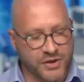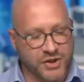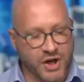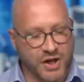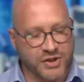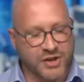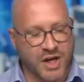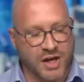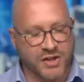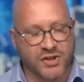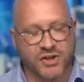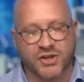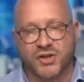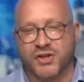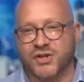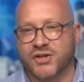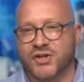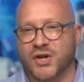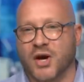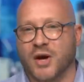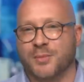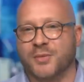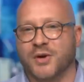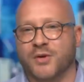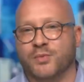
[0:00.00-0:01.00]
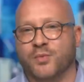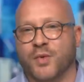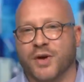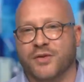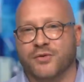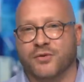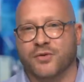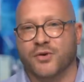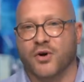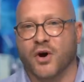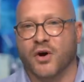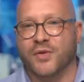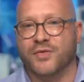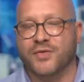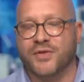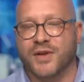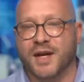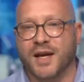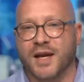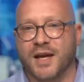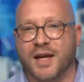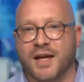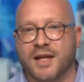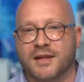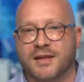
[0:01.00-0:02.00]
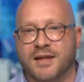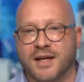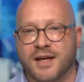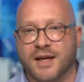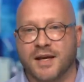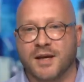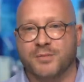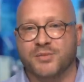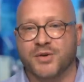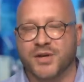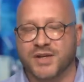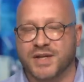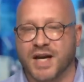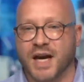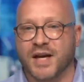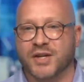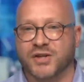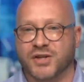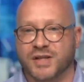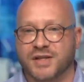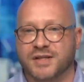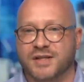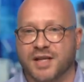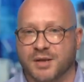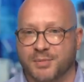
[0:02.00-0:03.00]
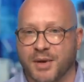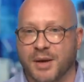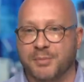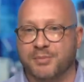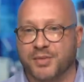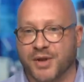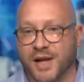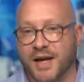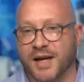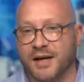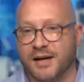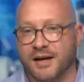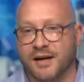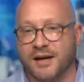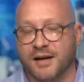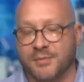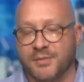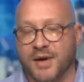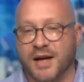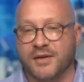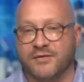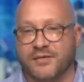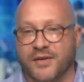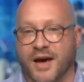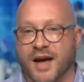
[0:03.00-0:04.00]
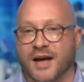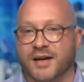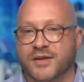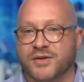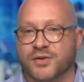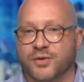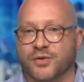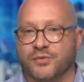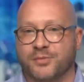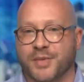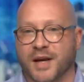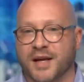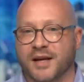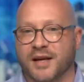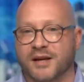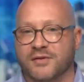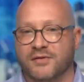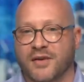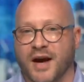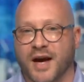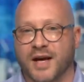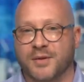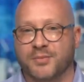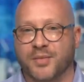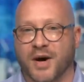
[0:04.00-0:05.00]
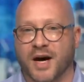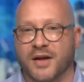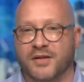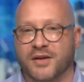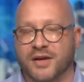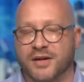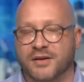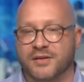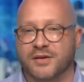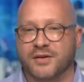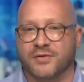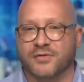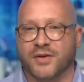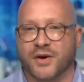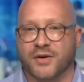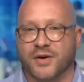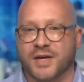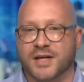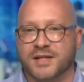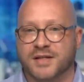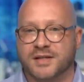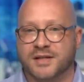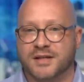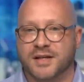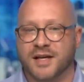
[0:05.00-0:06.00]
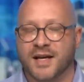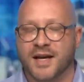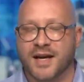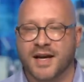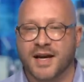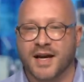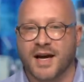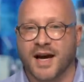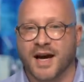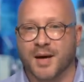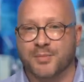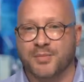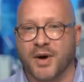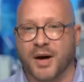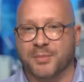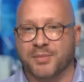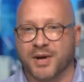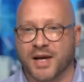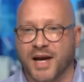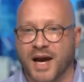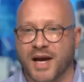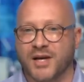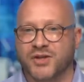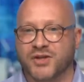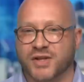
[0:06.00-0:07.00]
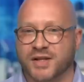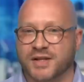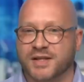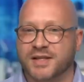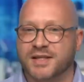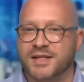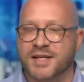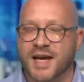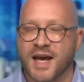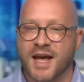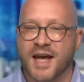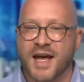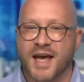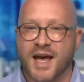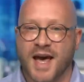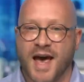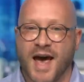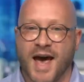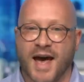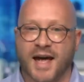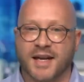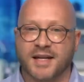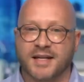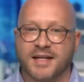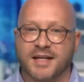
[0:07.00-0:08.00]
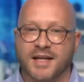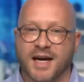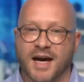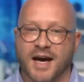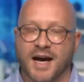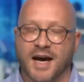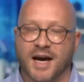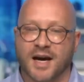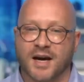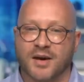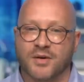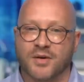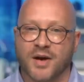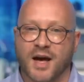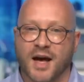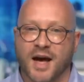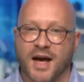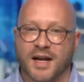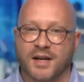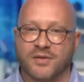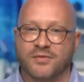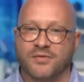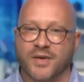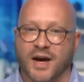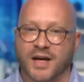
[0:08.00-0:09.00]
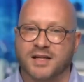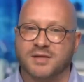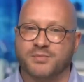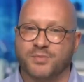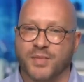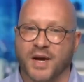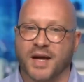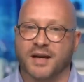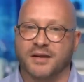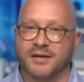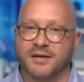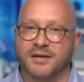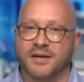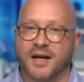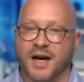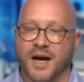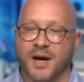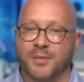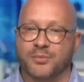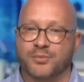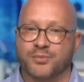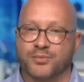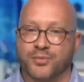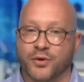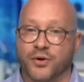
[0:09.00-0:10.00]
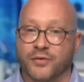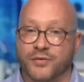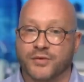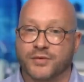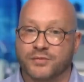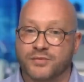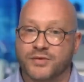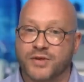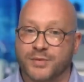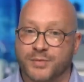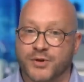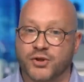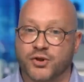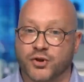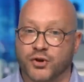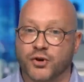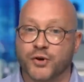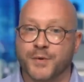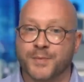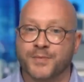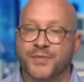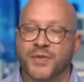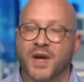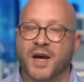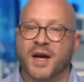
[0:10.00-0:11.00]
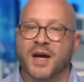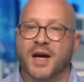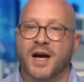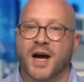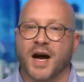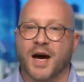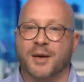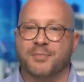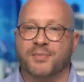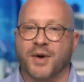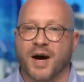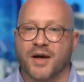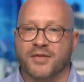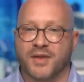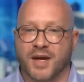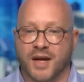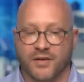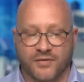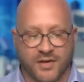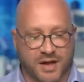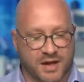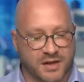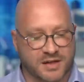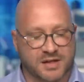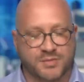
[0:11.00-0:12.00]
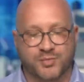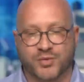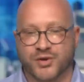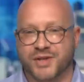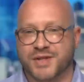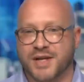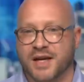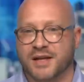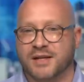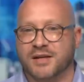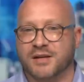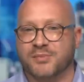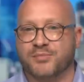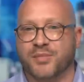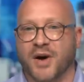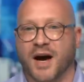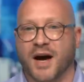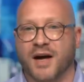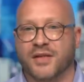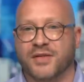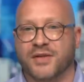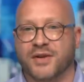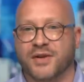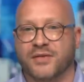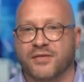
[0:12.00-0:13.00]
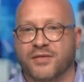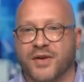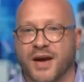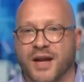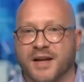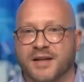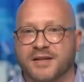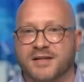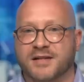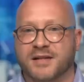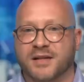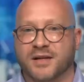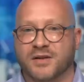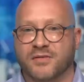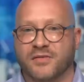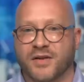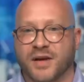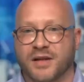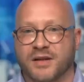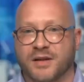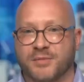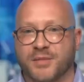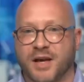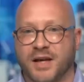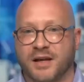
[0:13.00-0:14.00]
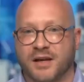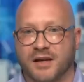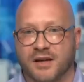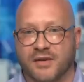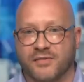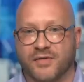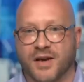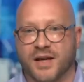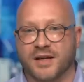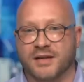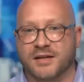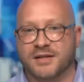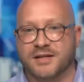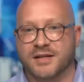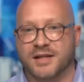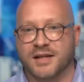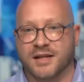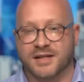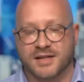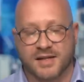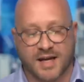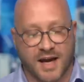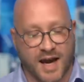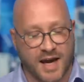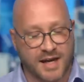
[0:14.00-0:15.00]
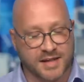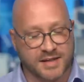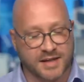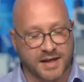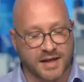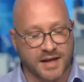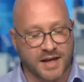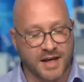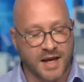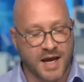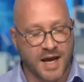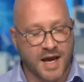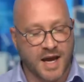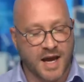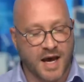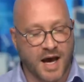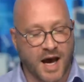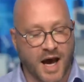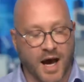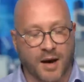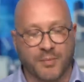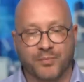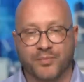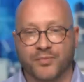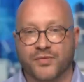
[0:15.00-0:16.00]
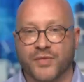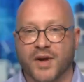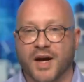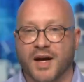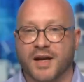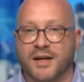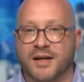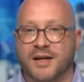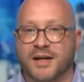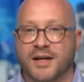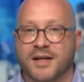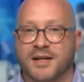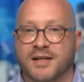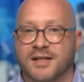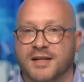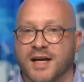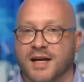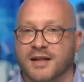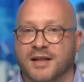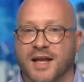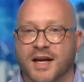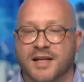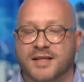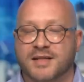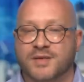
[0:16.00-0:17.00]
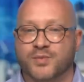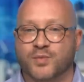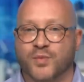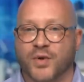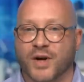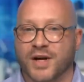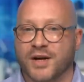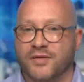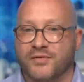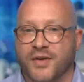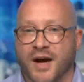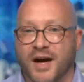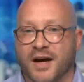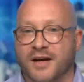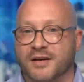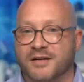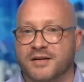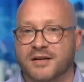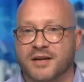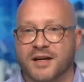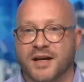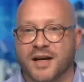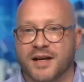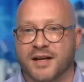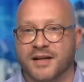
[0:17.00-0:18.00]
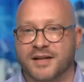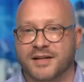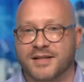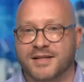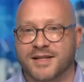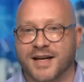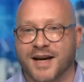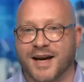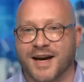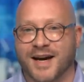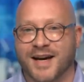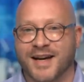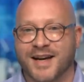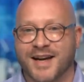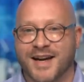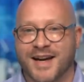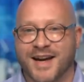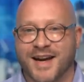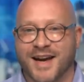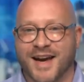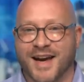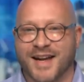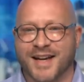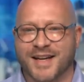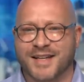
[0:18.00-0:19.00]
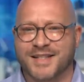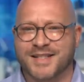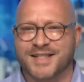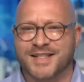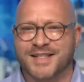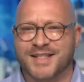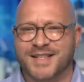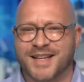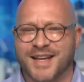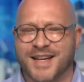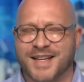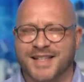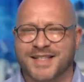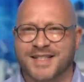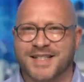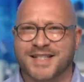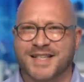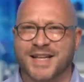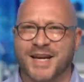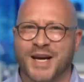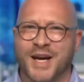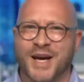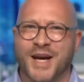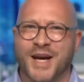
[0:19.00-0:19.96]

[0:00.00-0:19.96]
judge had to determine whether or not the, the imputations that have been pleaded and have been found to have been conveyed by the, the various uh, publications had, uh, had in fact been um, proven to be true uh, by the evidence presented by the defence, the, def the media defendants in this case, and, um, and, and indeed that's what he found. And, uh, and it's... it's